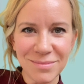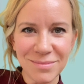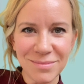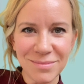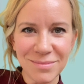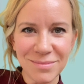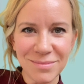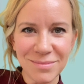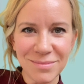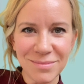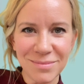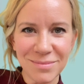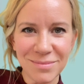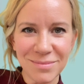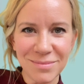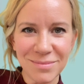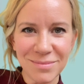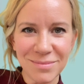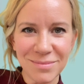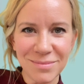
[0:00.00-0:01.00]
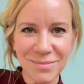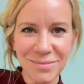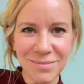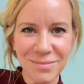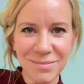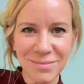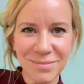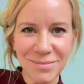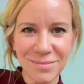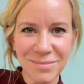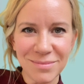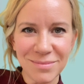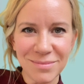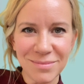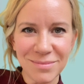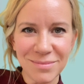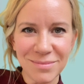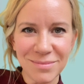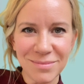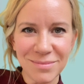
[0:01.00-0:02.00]

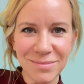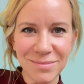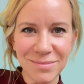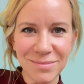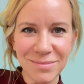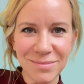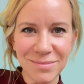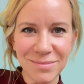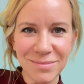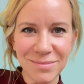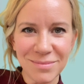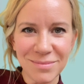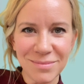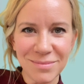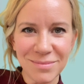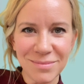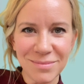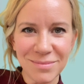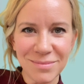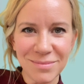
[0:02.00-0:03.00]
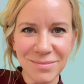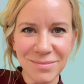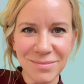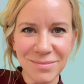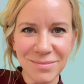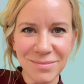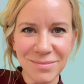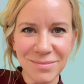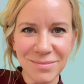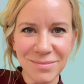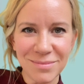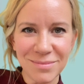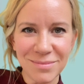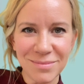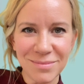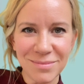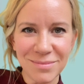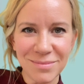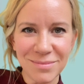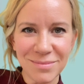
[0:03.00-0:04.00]

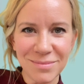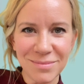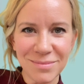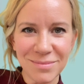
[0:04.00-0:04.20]
(no lip movement)